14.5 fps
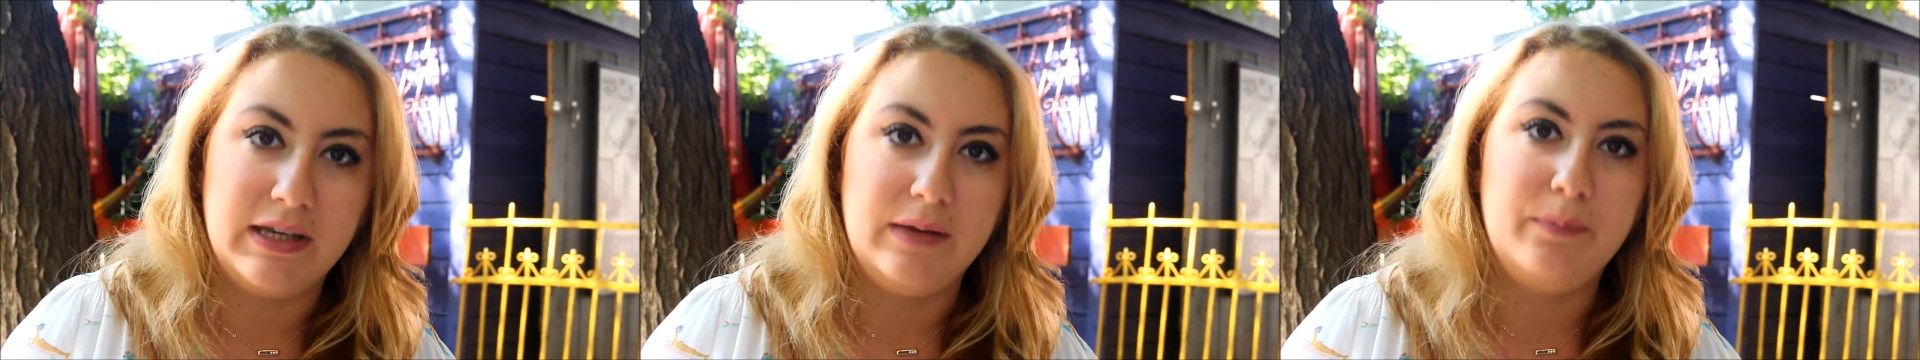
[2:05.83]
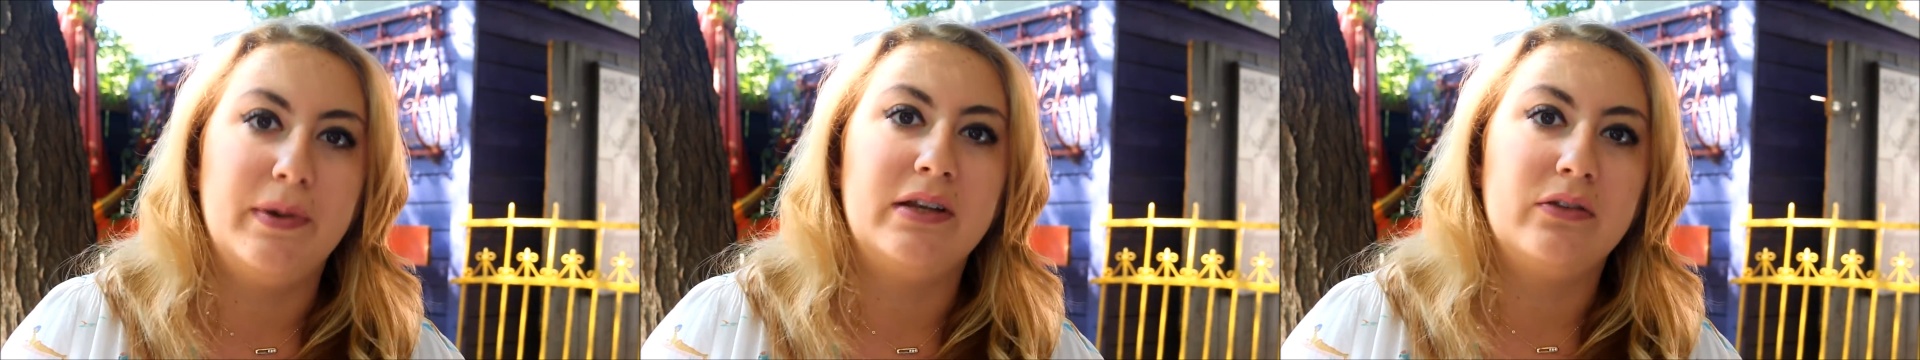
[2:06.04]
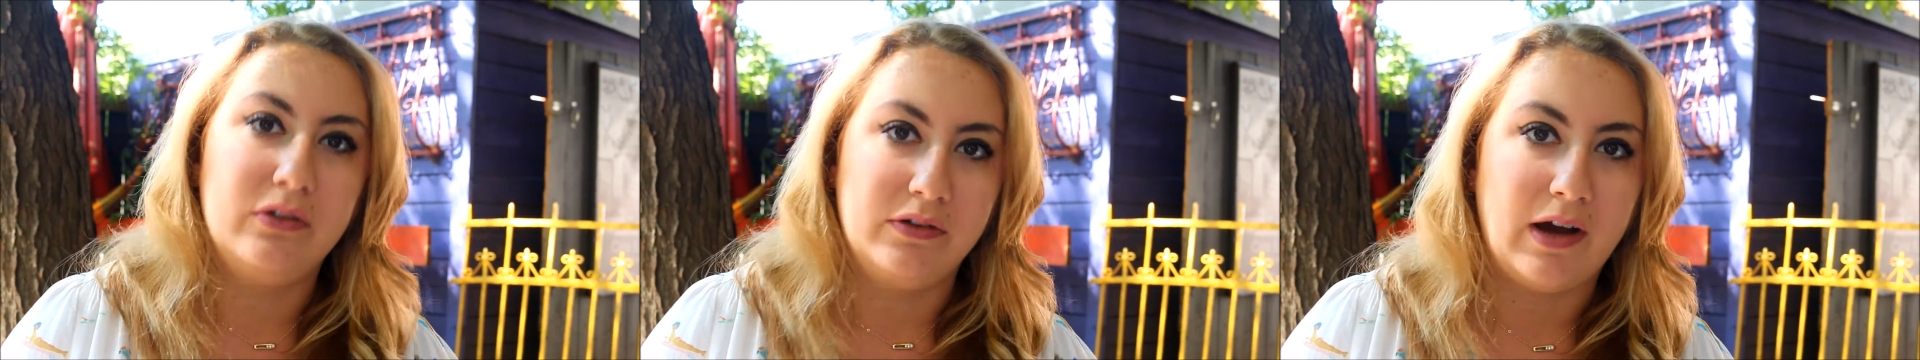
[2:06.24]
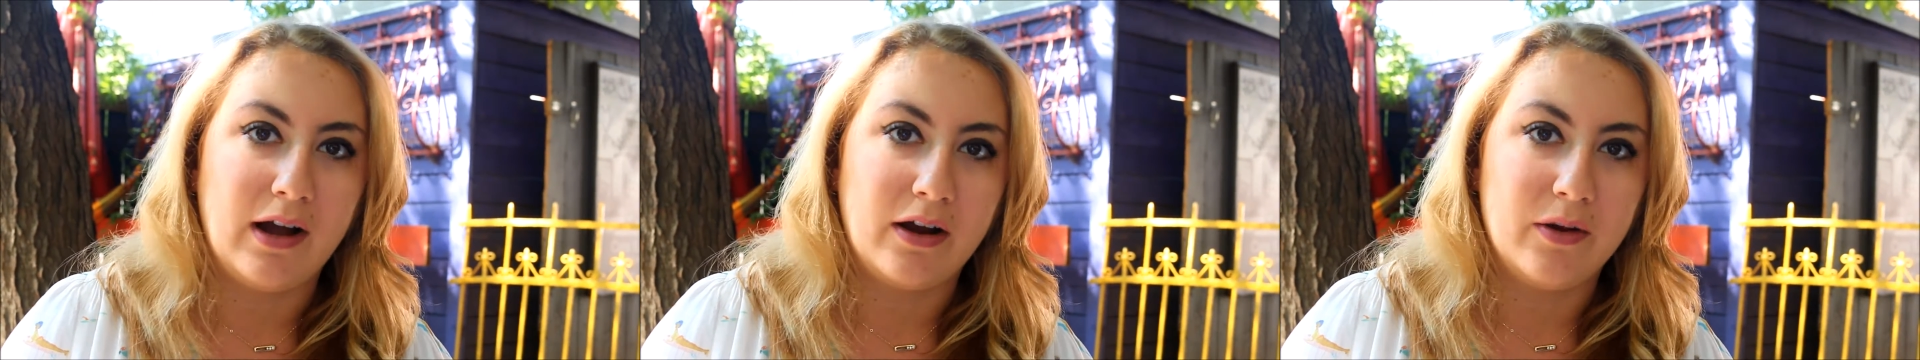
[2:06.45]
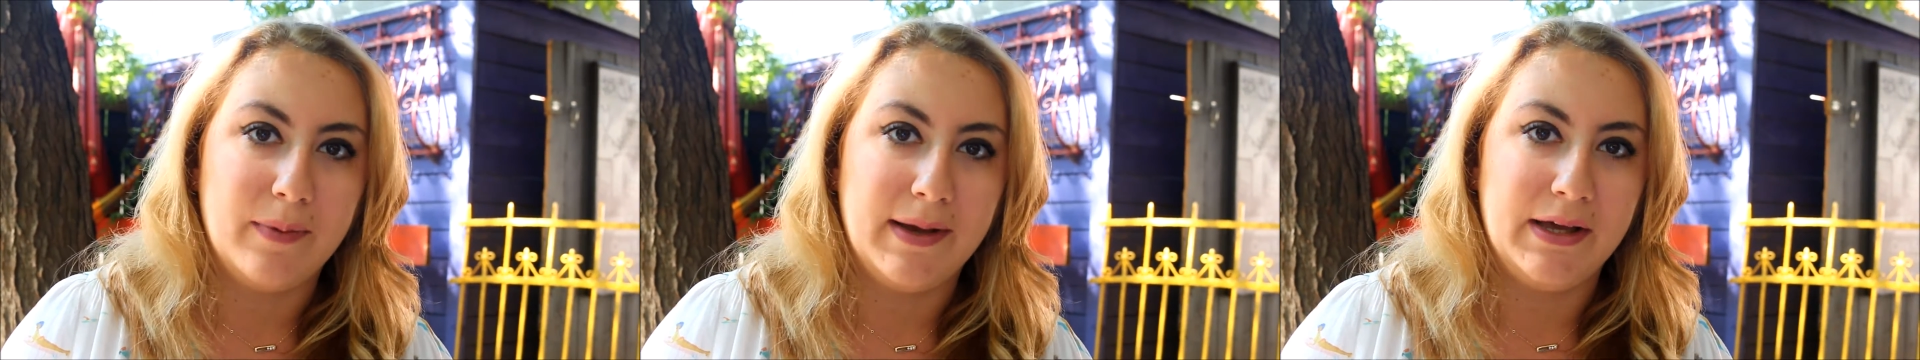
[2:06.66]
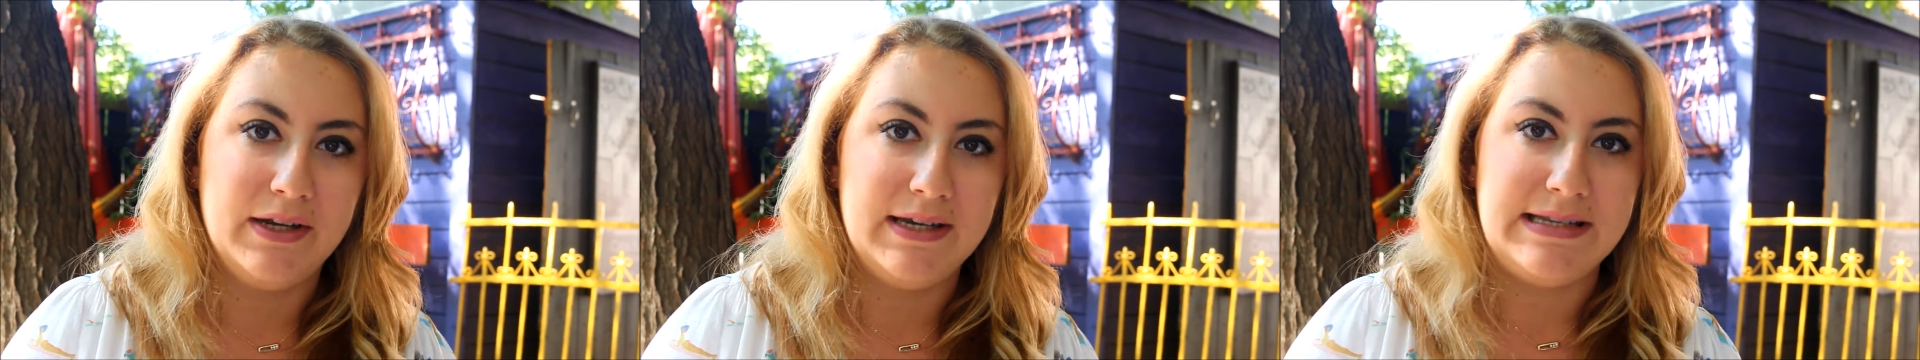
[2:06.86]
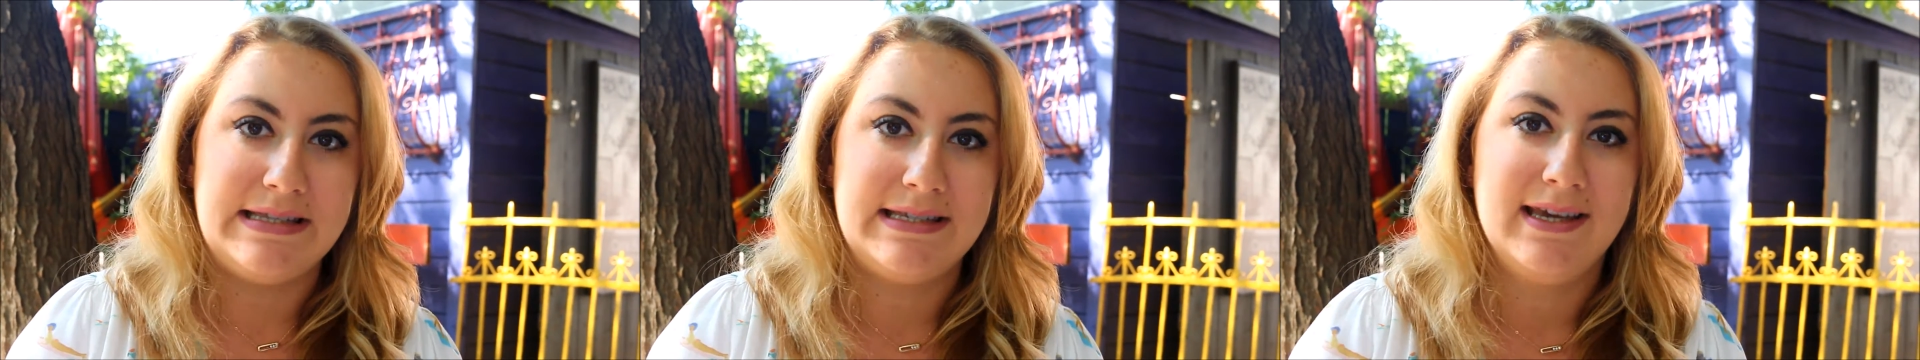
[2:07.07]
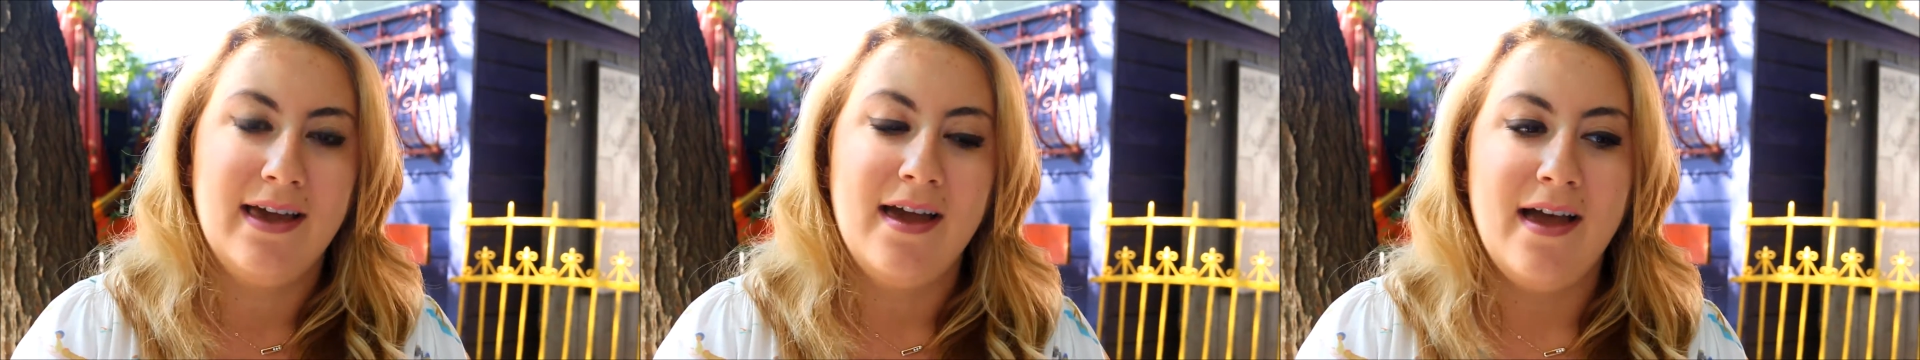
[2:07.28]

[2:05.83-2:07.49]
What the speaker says: keeping to talk about it.